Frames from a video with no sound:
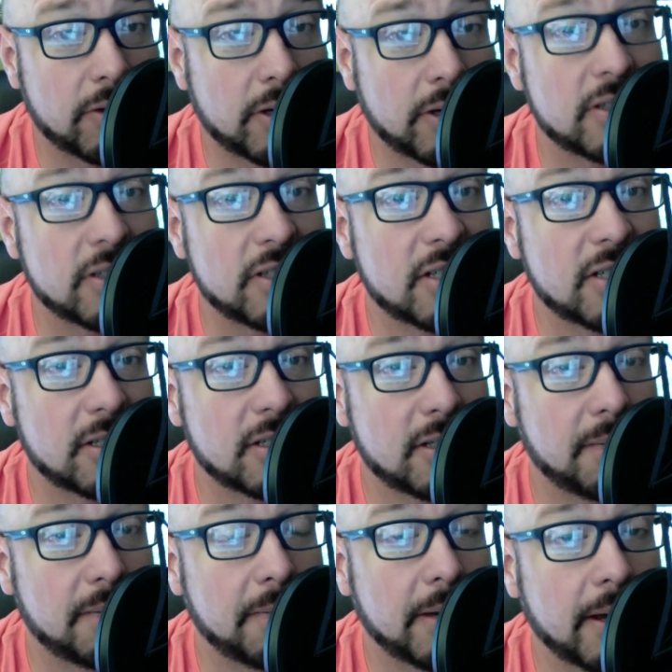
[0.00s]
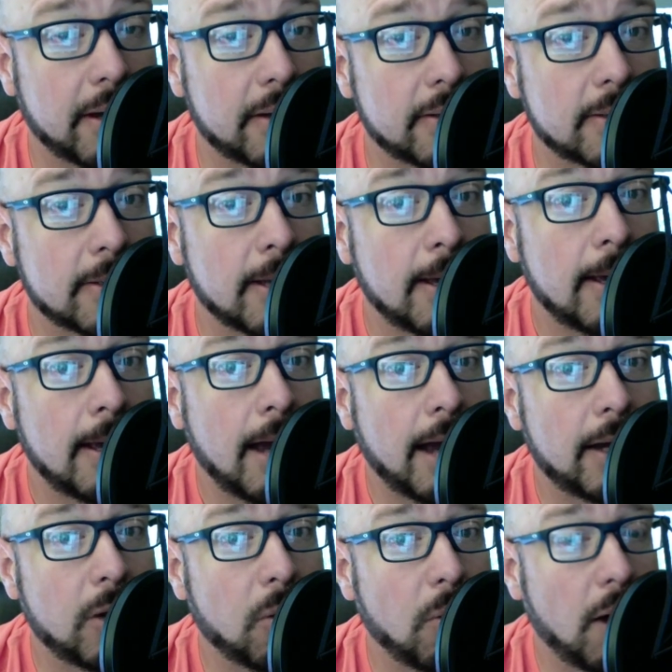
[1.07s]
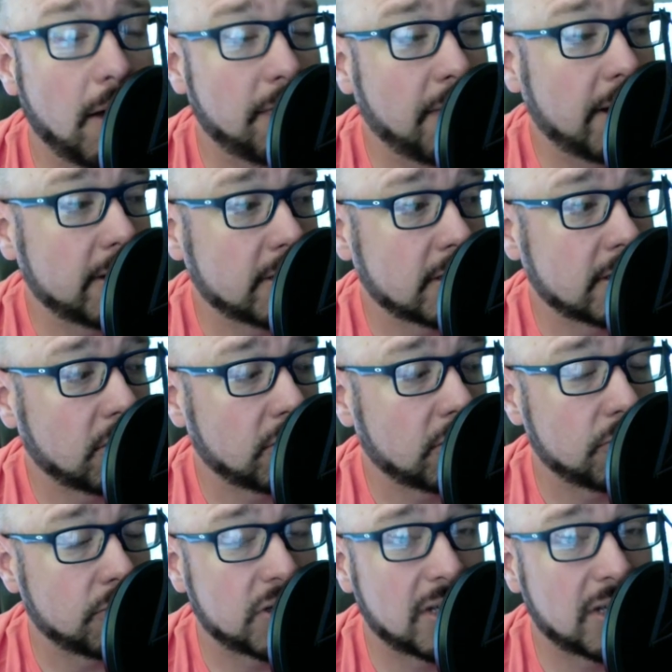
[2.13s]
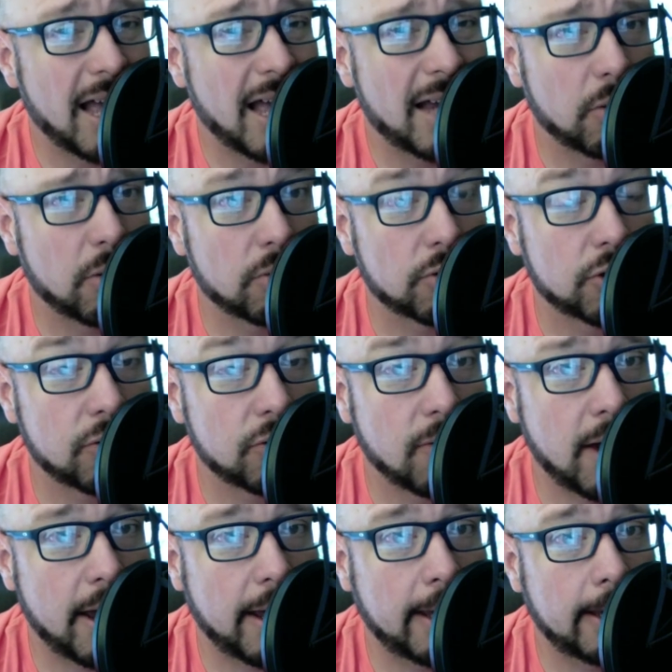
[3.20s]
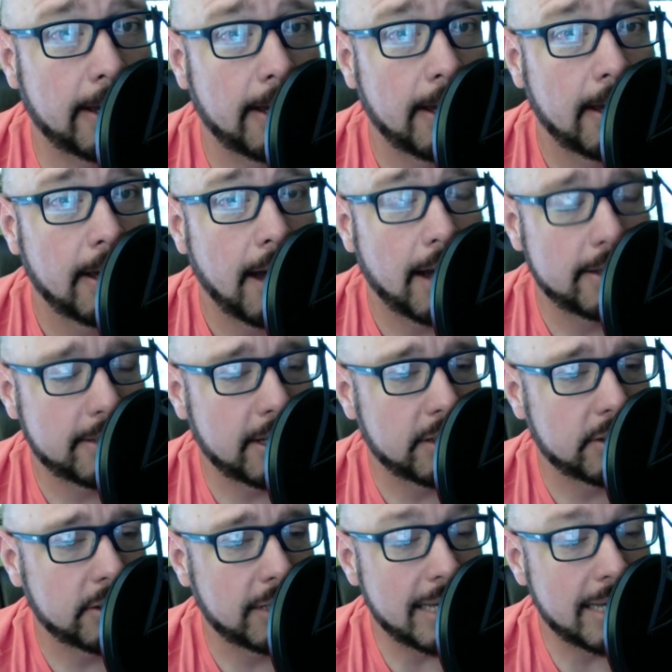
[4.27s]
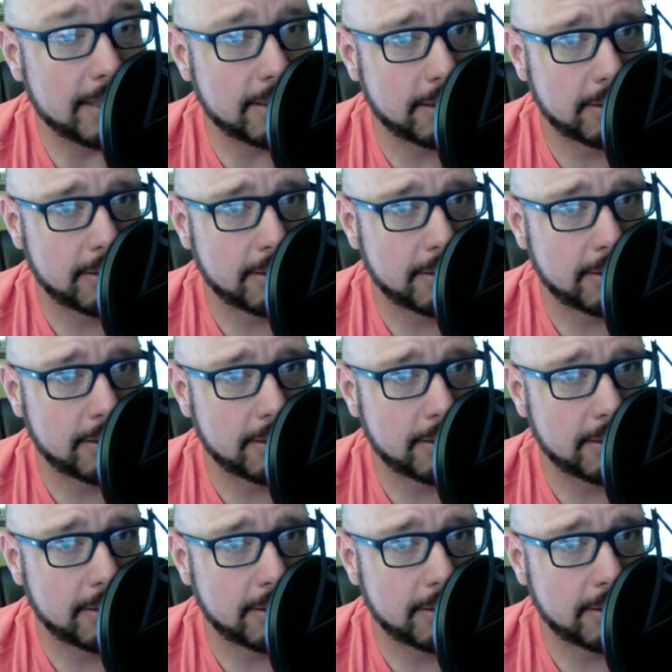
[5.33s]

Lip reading: consistency, because I know if I start to slide or stray, I tend to eat